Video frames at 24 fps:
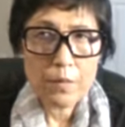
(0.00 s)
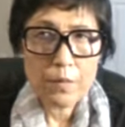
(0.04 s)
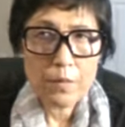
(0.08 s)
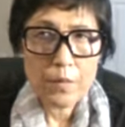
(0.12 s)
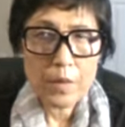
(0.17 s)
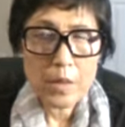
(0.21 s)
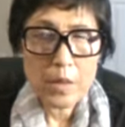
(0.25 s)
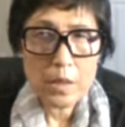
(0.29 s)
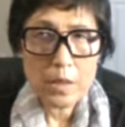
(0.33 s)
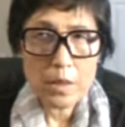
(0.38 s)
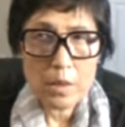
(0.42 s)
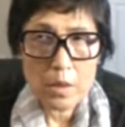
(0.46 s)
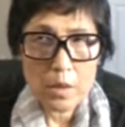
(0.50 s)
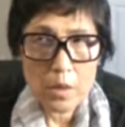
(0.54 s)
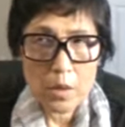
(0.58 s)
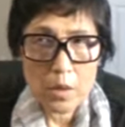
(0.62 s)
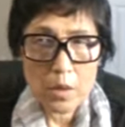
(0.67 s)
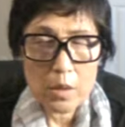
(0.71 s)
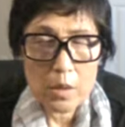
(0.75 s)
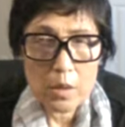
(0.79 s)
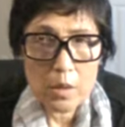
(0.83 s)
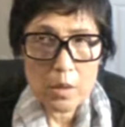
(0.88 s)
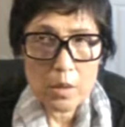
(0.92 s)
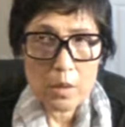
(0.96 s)
need
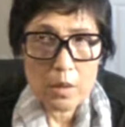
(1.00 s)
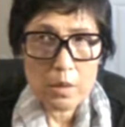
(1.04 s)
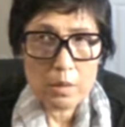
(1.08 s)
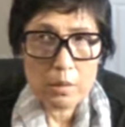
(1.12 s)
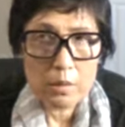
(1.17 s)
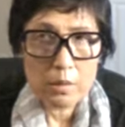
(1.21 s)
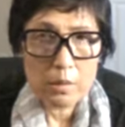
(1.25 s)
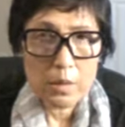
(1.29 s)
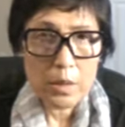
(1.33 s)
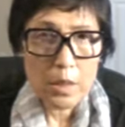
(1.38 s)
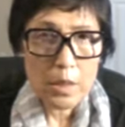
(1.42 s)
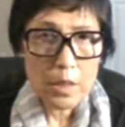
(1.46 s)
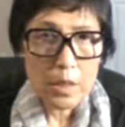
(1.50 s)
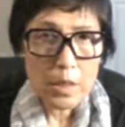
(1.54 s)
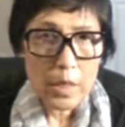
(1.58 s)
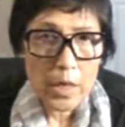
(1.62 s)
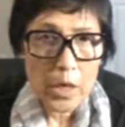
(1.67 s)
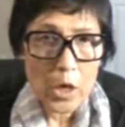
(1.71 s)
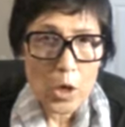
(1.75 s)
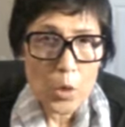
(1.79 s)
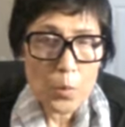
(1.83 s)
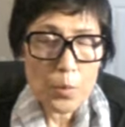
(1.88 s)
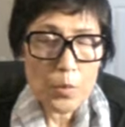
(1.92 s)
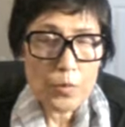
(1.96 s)

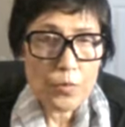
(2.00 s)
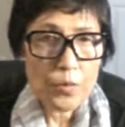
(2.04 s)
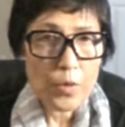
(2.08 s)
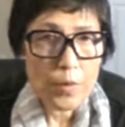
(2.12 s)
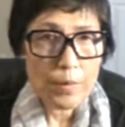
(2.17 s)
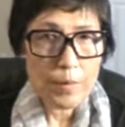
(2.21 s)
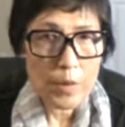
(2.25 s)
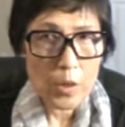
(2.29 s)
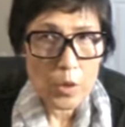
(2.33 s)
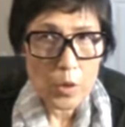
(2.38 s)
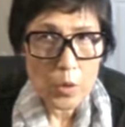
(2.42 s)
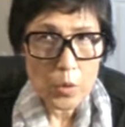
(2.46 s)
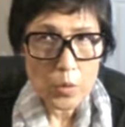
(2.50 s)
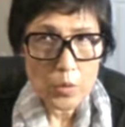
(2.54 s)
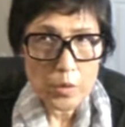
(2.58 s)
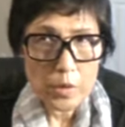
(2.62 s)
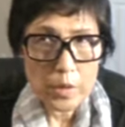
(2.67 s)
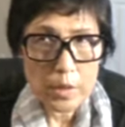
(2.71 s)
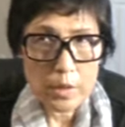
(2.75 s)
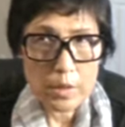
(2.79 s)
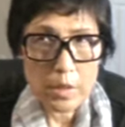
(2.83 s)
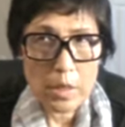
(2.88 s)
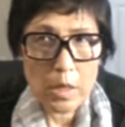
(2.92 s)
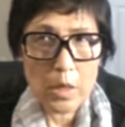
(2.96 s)
help from the
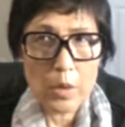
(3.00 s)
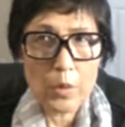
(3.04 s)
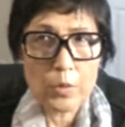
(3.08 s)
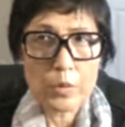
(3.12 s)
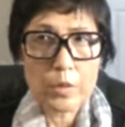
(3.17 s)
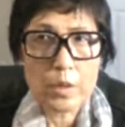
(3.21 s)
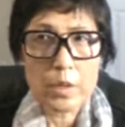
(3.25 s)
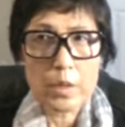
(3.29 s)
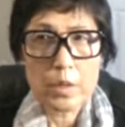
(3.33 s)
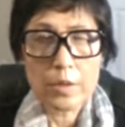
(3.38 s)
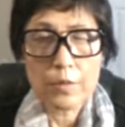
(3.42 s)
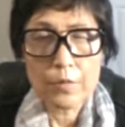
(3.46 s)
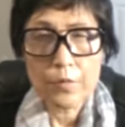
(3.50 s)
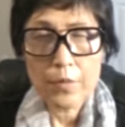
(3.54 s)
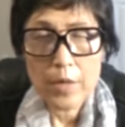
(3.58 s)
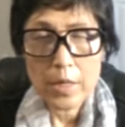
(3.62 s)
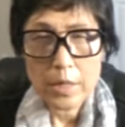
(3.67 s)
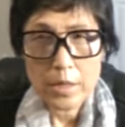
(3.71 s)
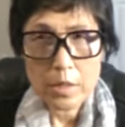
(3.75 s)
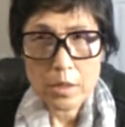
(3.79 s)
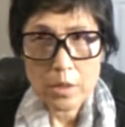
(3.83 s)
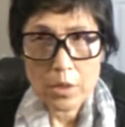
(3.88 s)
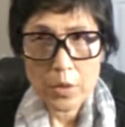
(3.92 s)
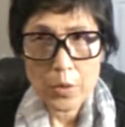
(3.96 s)
host cells, the
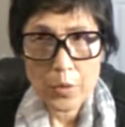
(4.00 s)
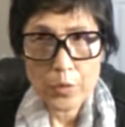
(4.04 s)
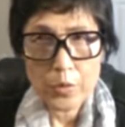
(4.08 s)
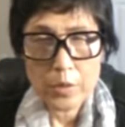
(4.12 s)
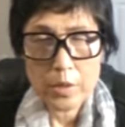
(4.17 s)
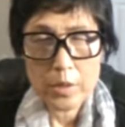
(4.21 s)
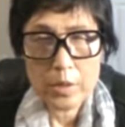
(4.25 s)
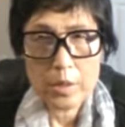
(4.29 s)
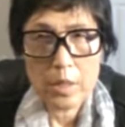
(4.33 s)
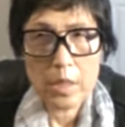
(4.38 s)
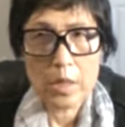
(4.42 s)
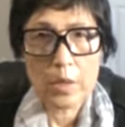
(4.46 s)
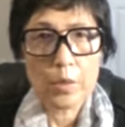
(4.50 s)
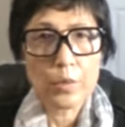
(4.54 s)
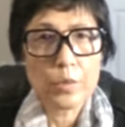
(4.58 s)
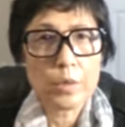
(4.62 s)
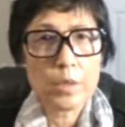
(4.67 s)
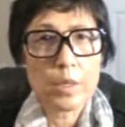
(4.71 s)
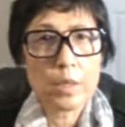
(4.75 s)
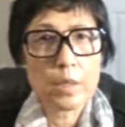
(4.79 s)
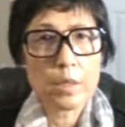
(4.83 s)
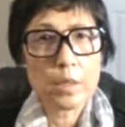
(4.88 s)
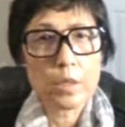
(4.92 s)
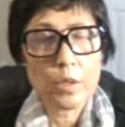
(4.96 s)
infected host cells,
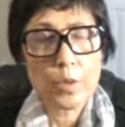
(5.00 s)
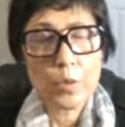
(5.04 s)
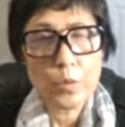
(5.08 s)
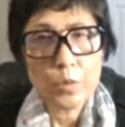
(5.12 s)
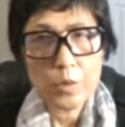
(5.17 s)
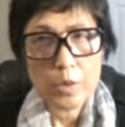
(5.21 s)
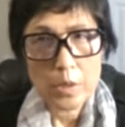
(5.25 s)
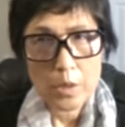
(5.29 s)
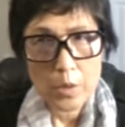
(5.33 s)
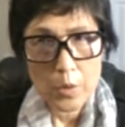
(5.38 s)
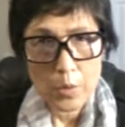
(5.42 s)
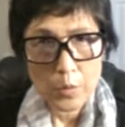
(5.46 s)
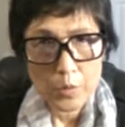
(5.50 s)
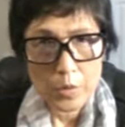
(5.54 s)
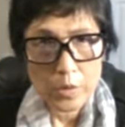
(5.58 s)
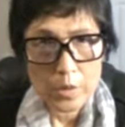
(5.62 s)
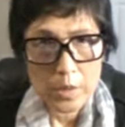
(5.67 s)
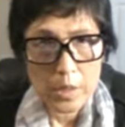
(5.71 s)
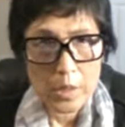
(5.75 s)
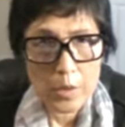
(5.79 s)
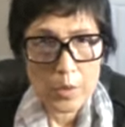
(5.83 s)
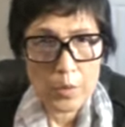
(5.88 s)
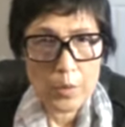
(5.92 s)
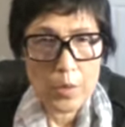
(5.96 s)
and use the host
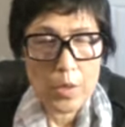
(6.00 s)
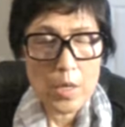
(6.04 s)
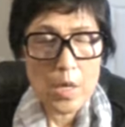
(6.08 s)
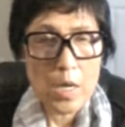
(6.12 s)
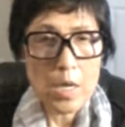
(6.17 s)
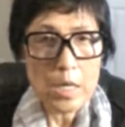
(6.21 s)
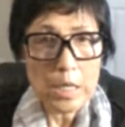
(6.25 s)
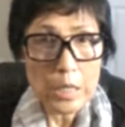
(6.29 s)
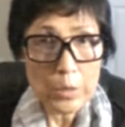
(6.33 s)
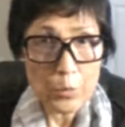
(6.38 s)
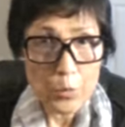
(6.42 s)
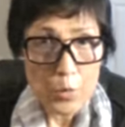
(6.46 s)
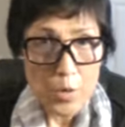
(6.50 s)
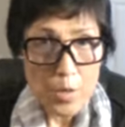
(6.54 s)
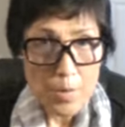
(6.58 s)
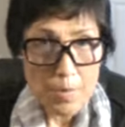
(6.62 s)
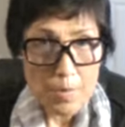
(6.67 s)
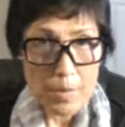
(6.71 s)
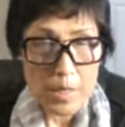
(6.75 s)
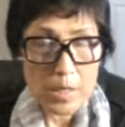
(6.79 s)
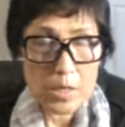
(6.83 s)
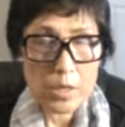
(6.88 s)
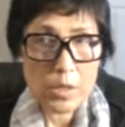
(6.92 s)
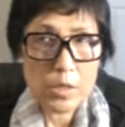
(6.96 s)
cell
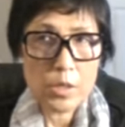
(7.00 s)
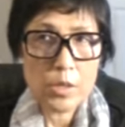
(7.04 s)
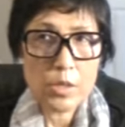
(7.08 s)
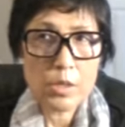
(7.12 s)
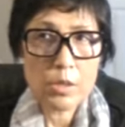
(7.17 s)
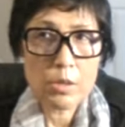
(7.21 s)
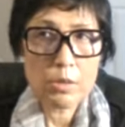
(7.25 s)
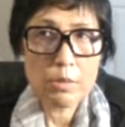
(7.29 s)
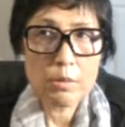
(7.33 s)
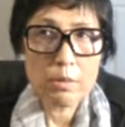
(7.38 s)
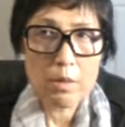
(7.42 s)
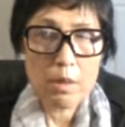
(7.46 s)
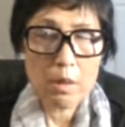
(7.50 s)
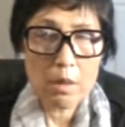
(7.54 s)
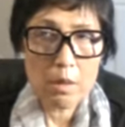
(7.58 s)
equipment to